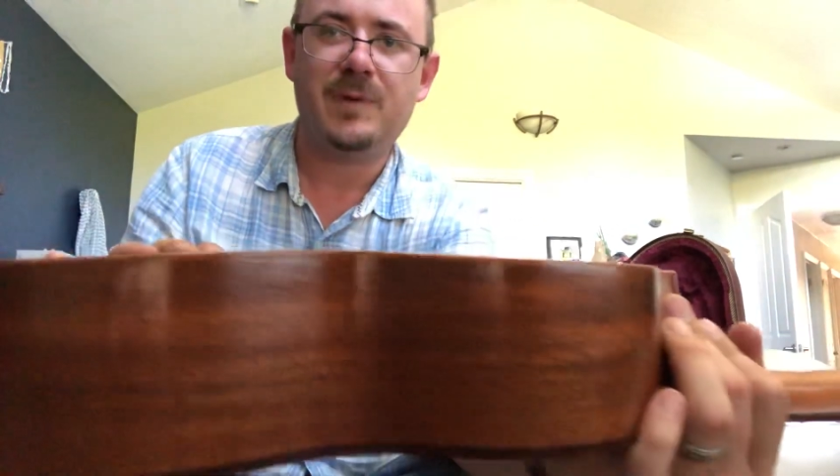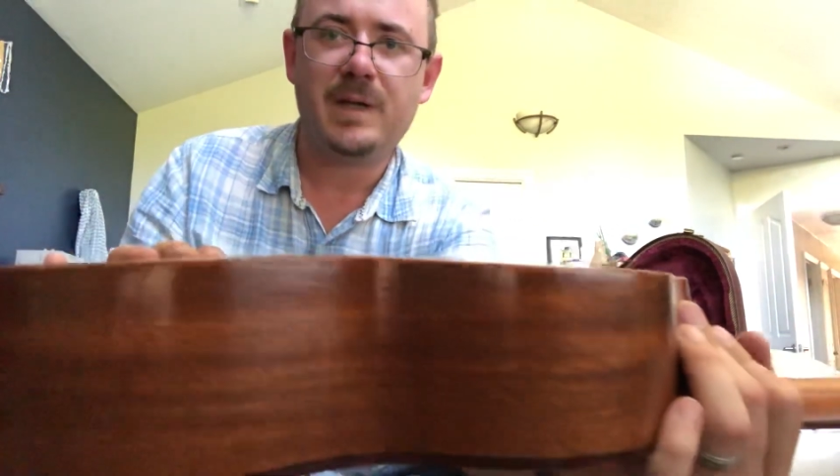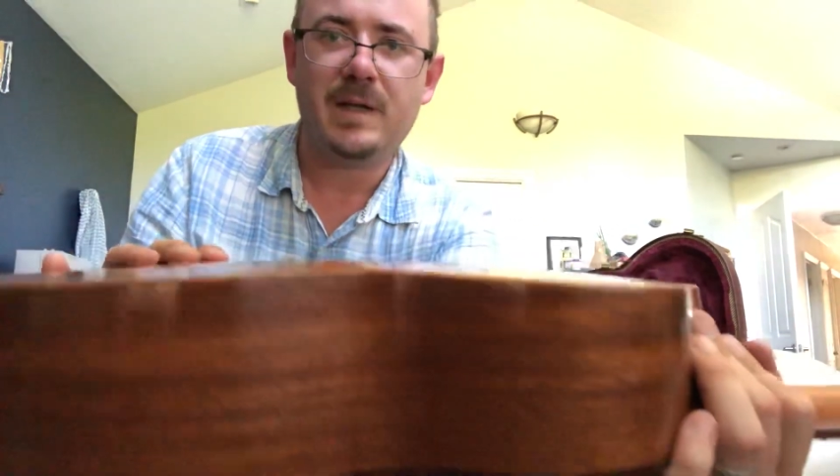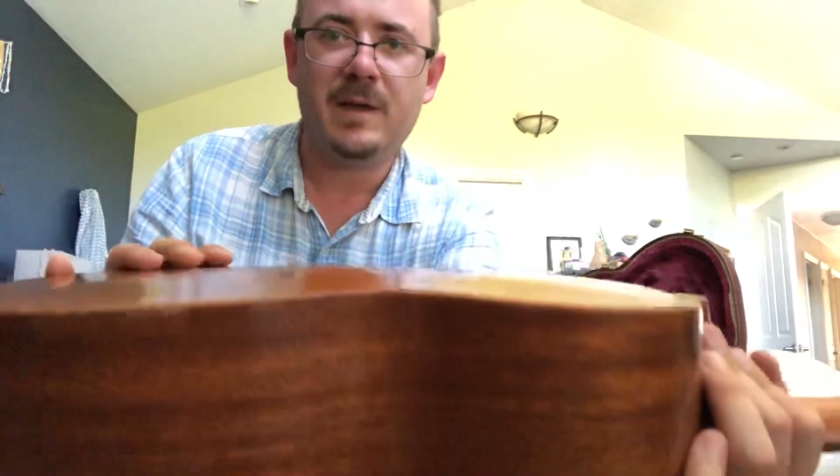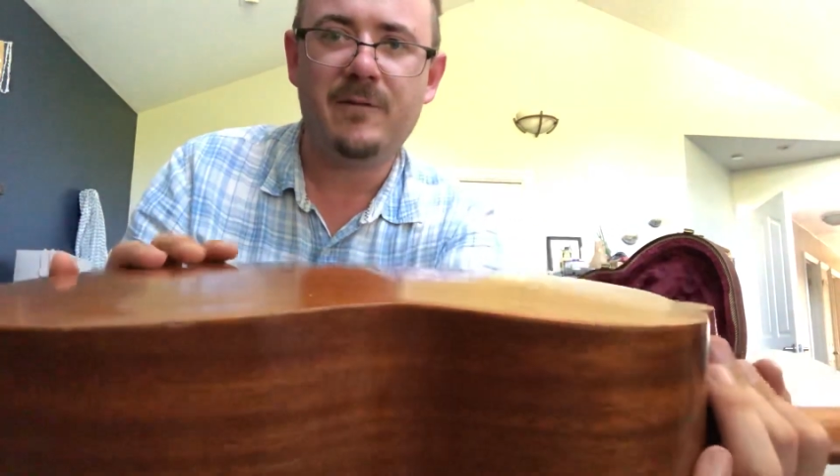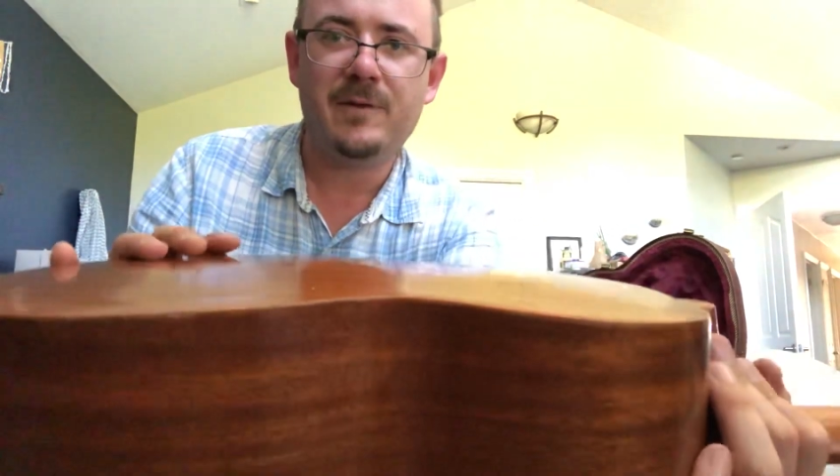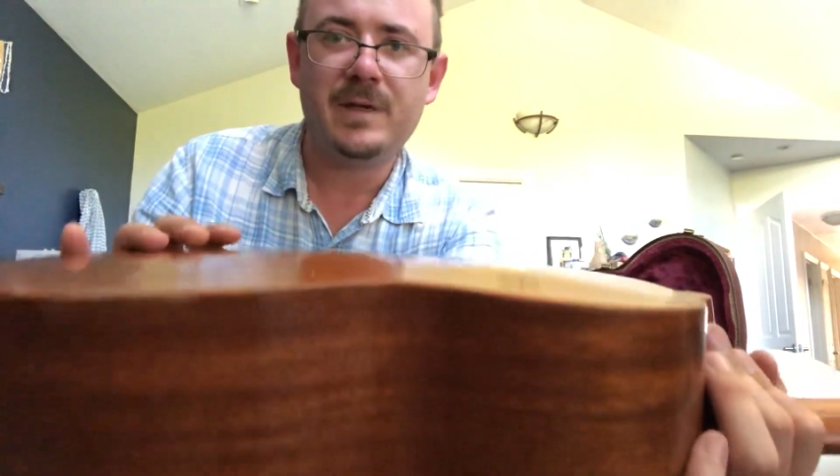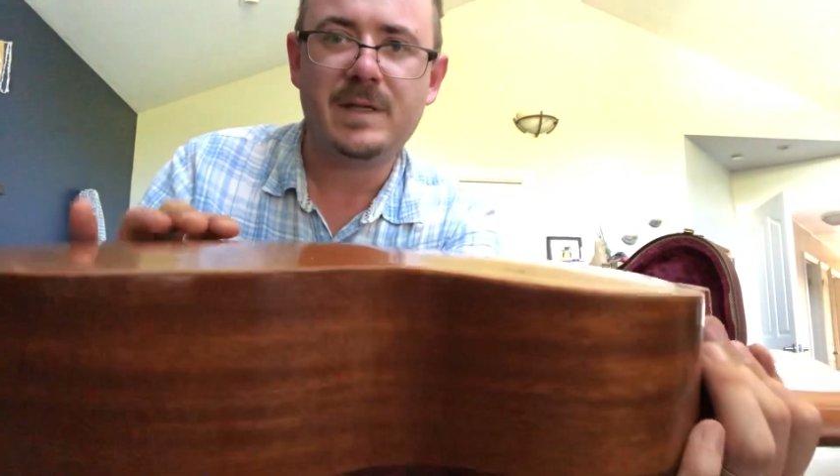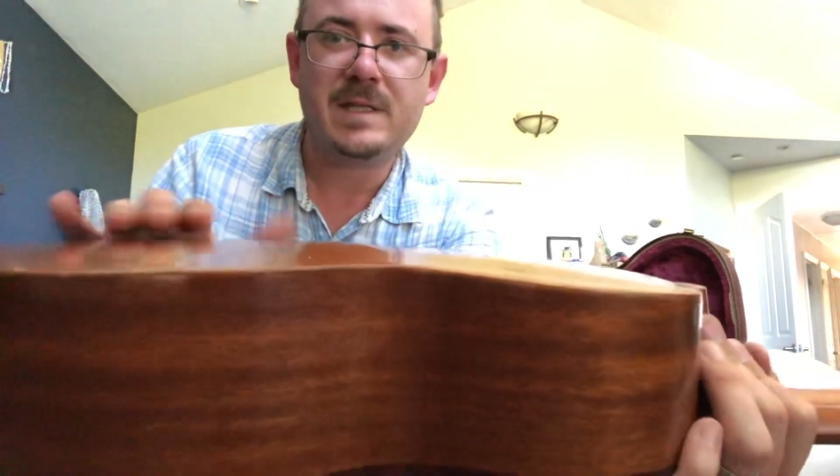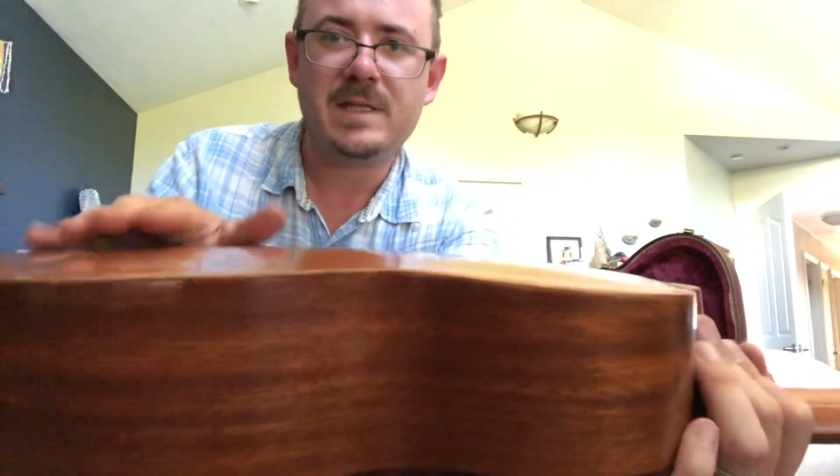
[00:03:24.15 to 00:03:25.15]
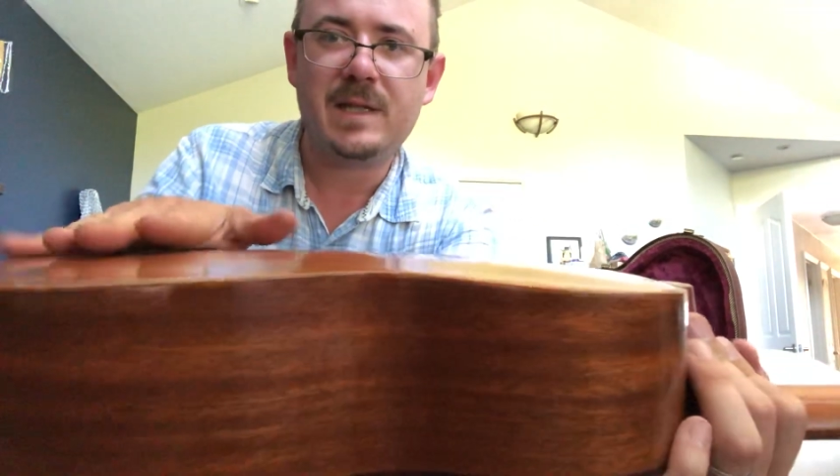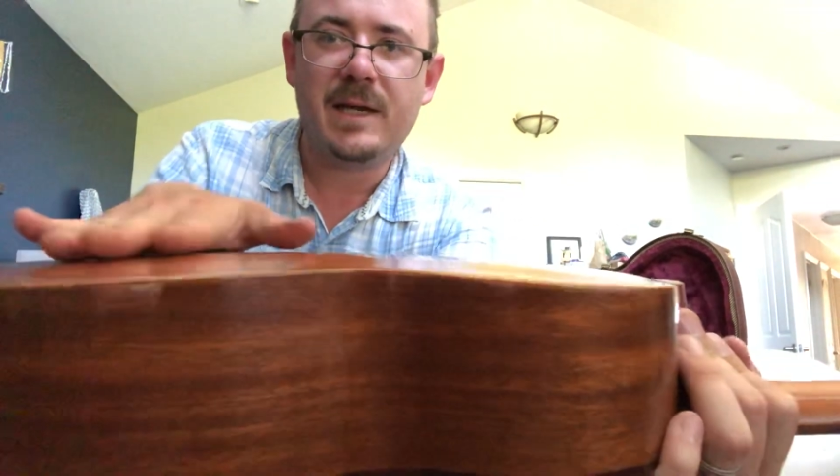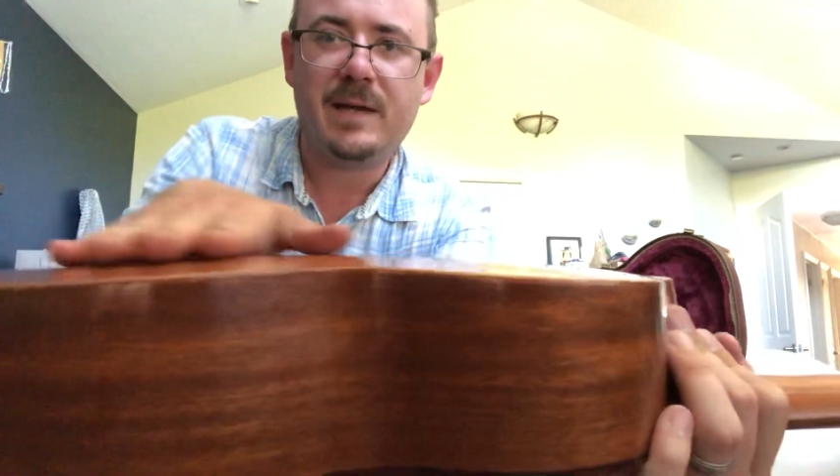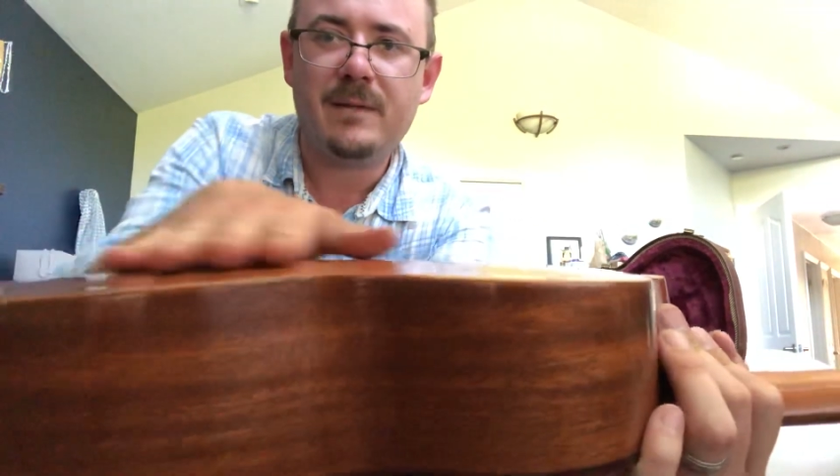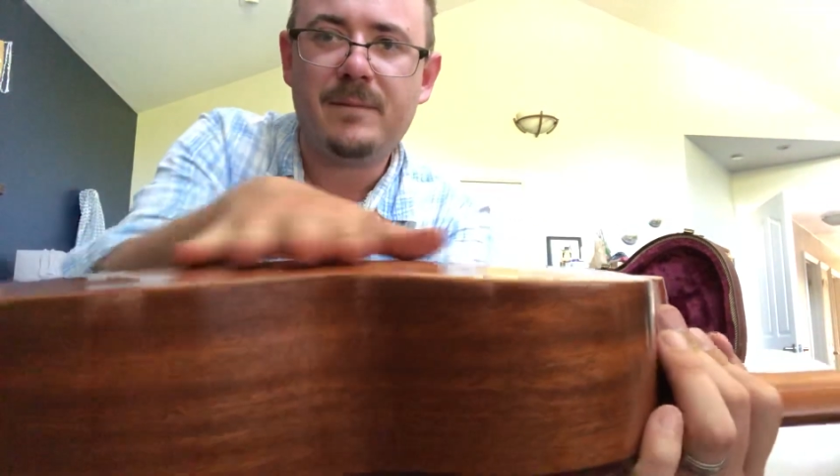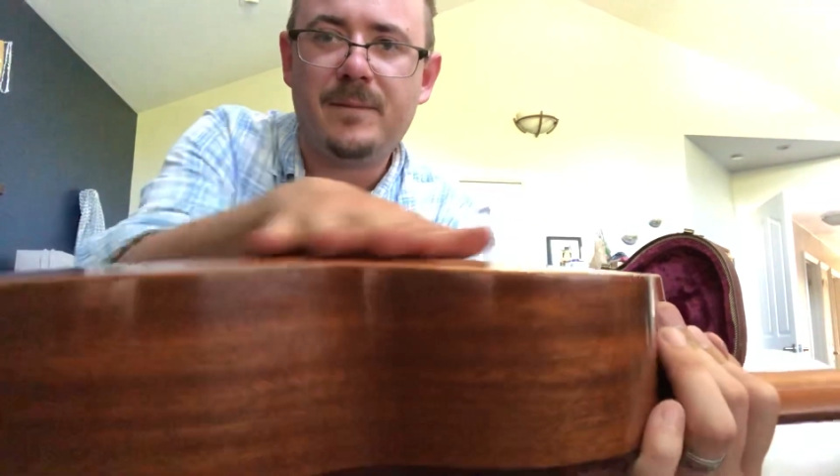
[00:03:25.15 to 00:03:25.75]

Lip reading: really lovely slight